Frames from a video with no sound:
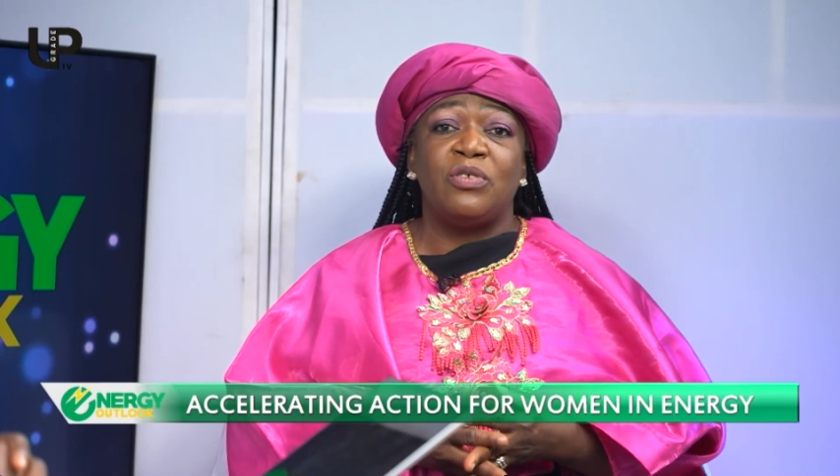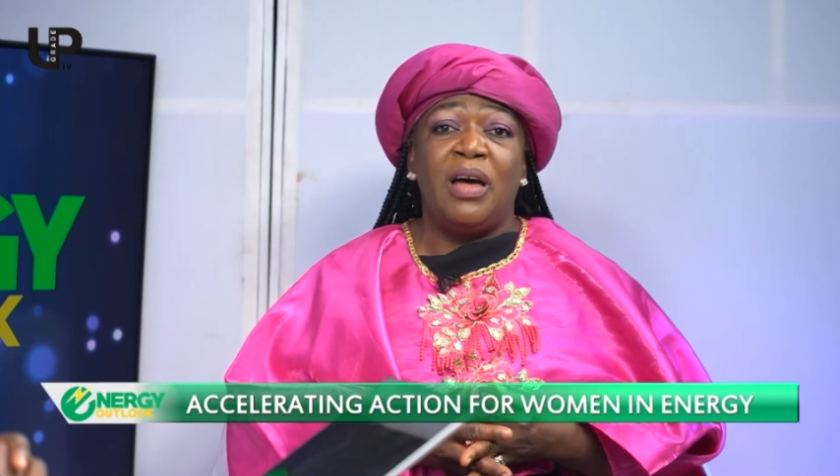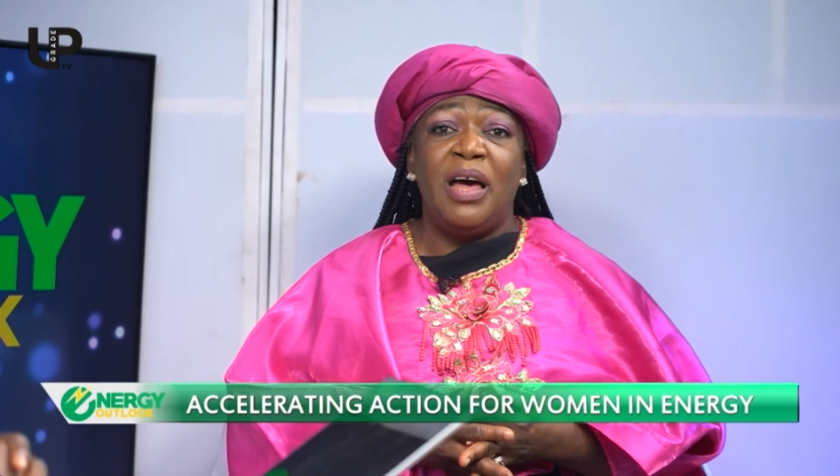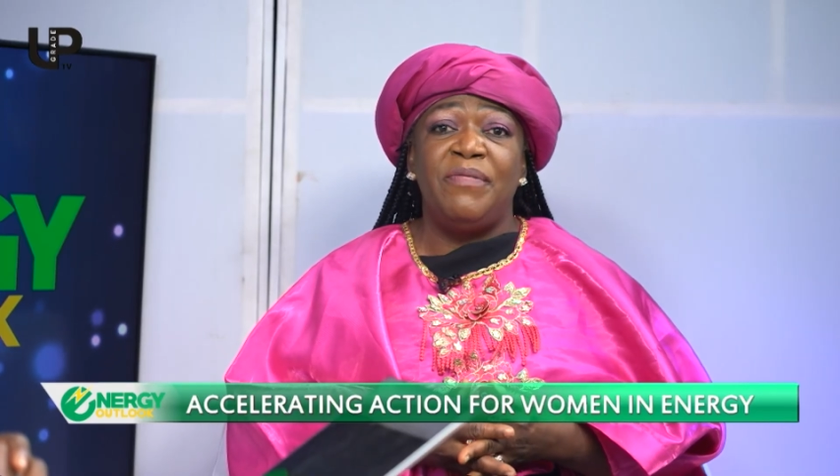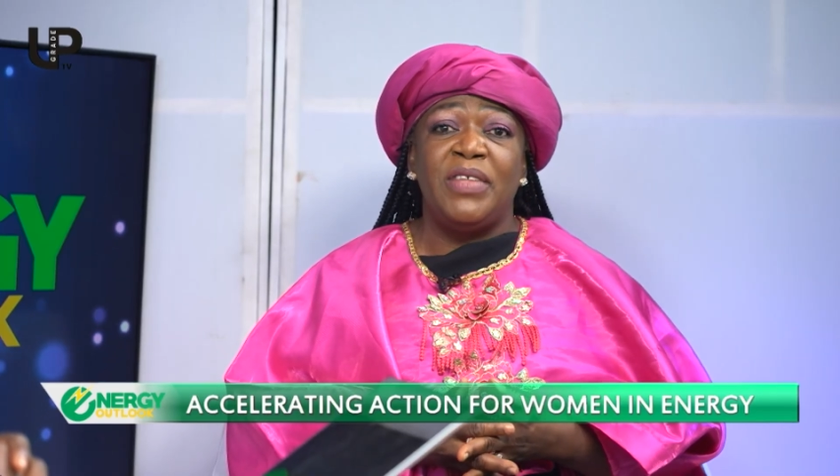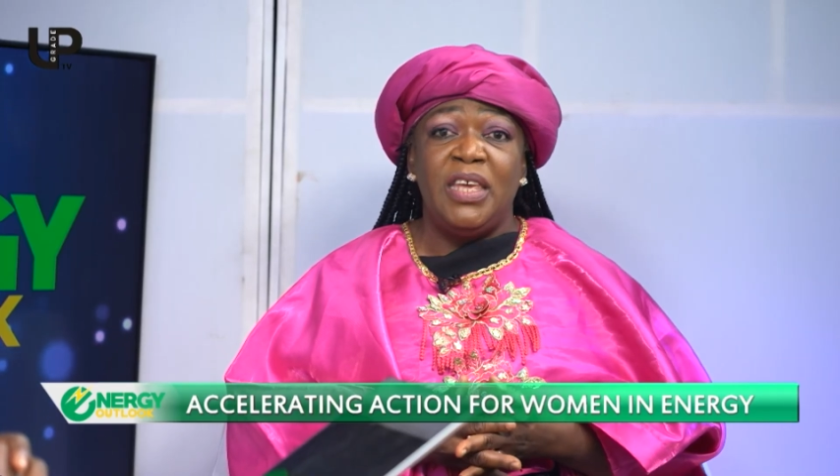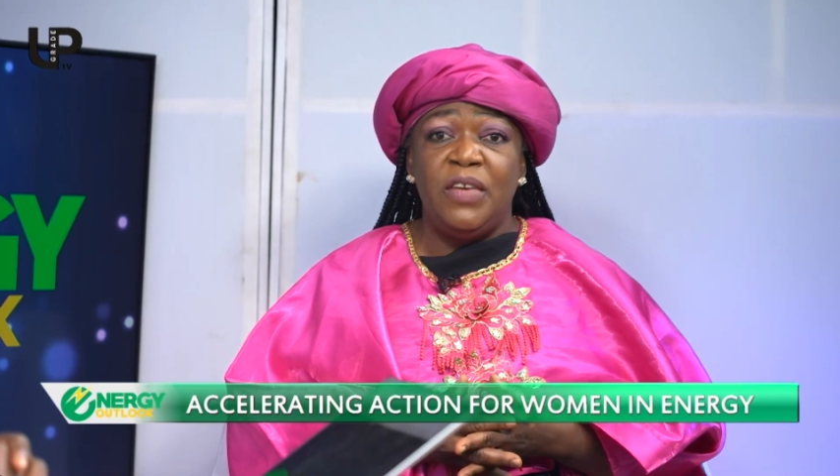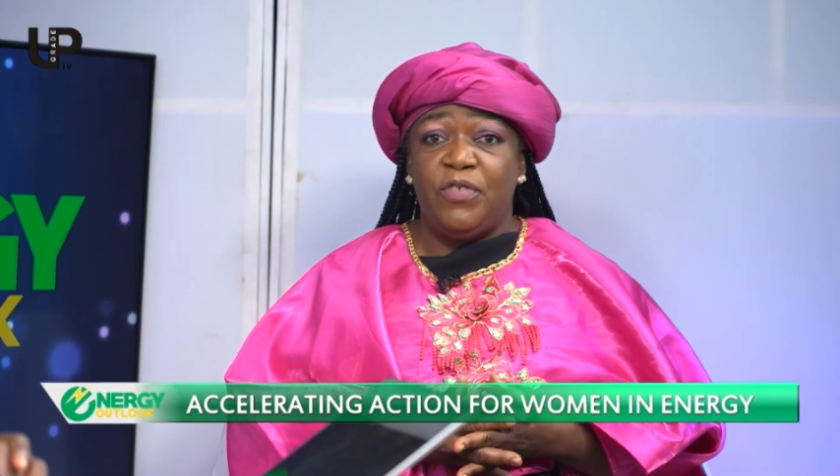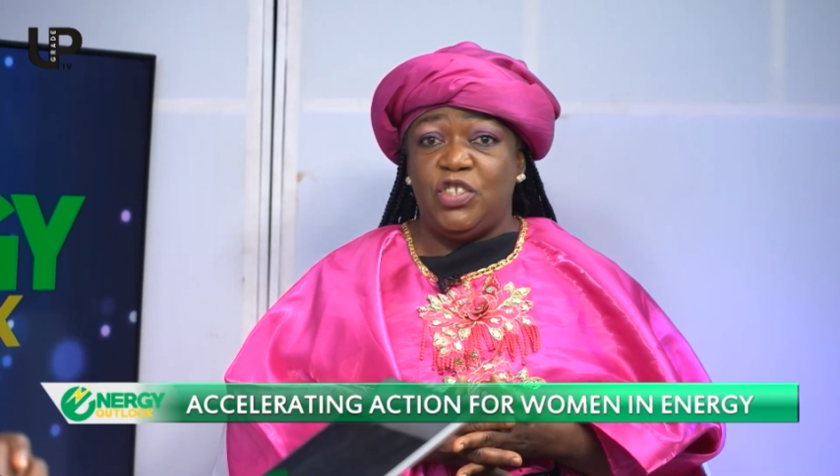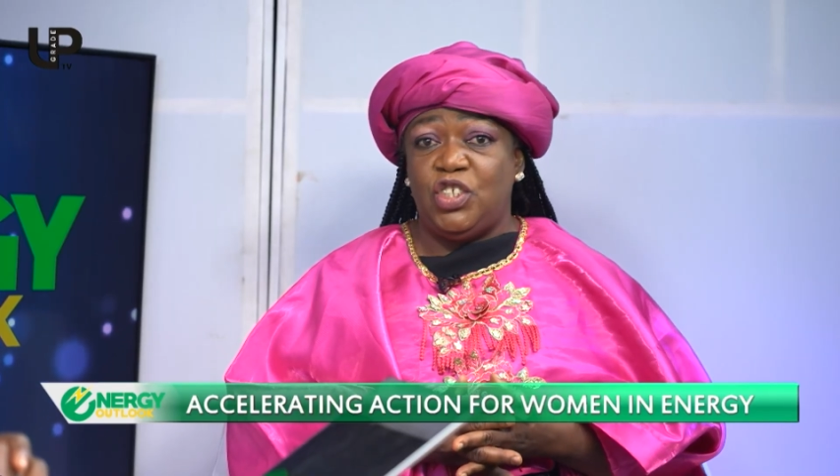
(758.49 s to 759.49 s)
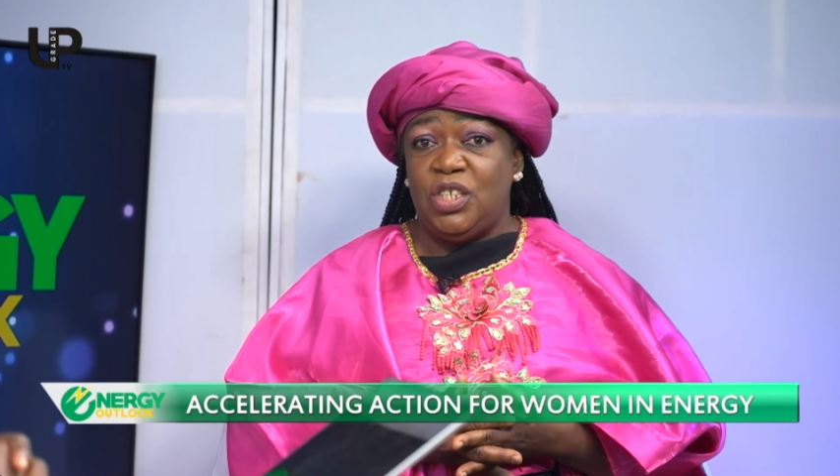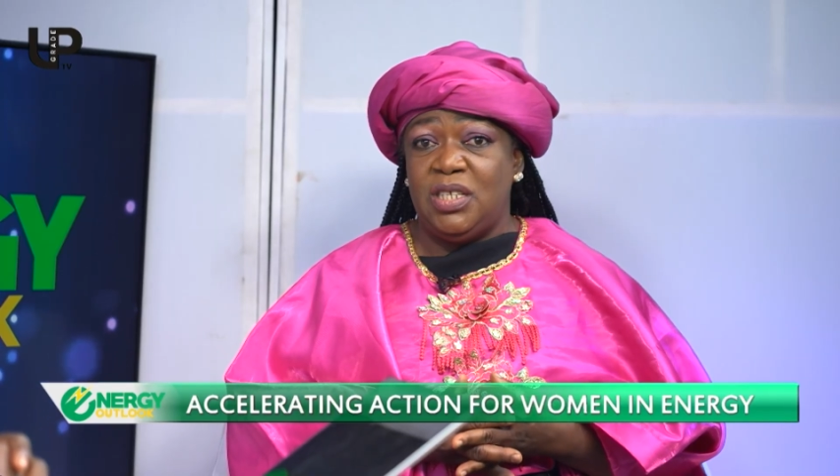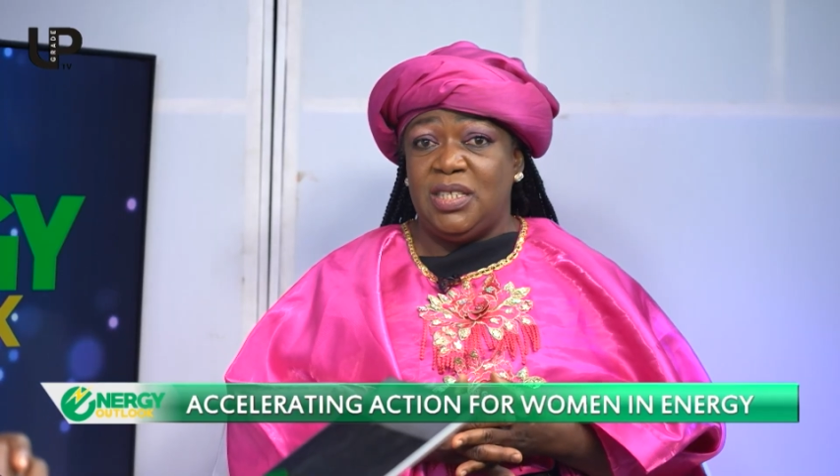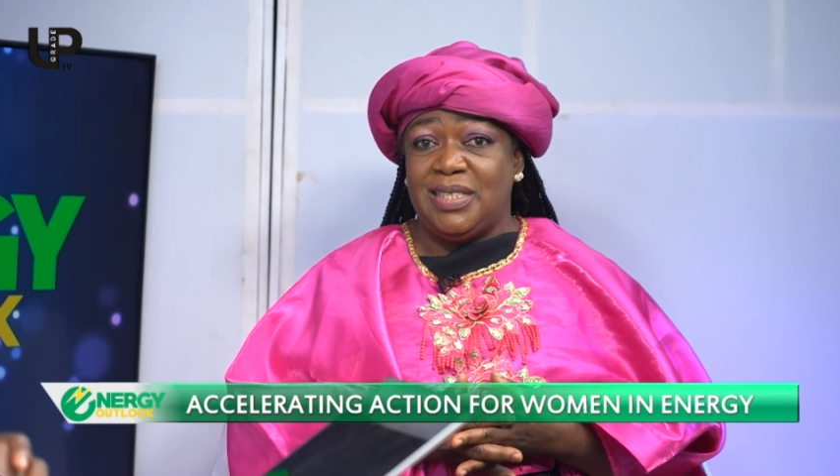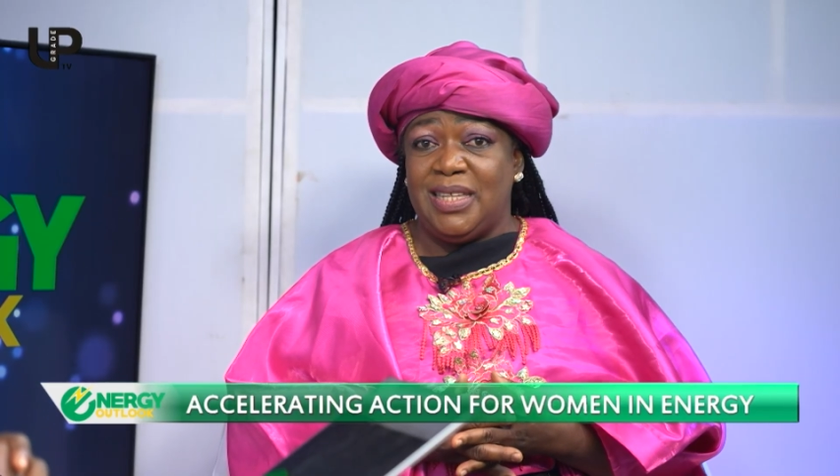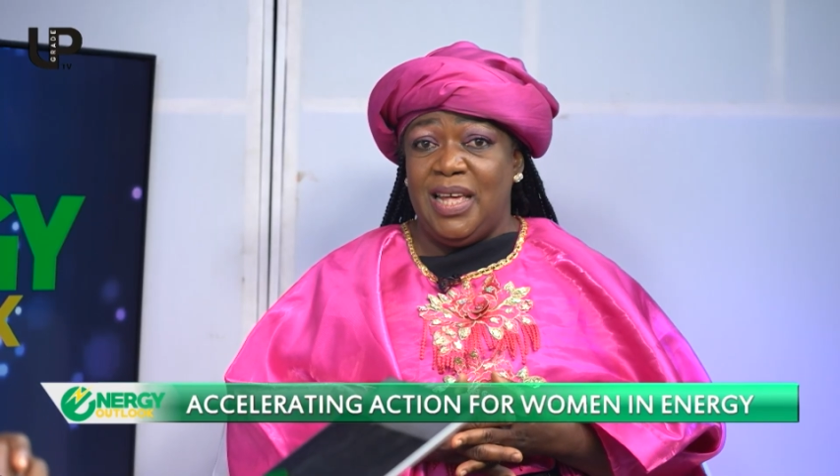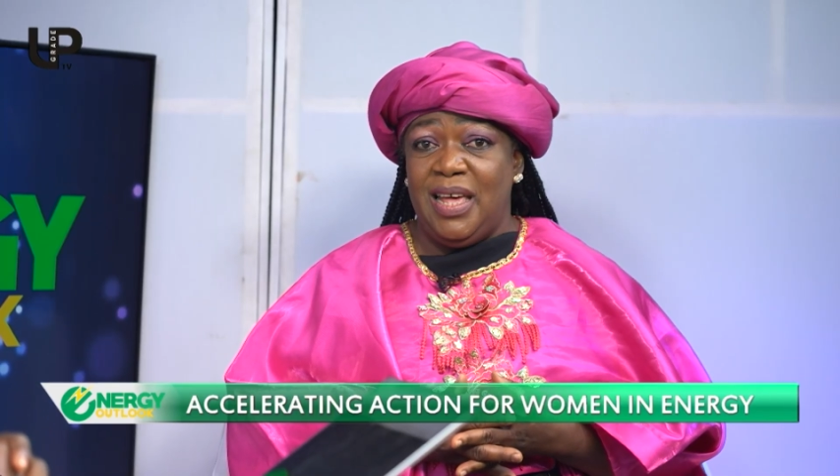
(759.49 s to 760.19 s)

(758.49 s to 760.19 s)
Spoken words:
we'll have the he for she's.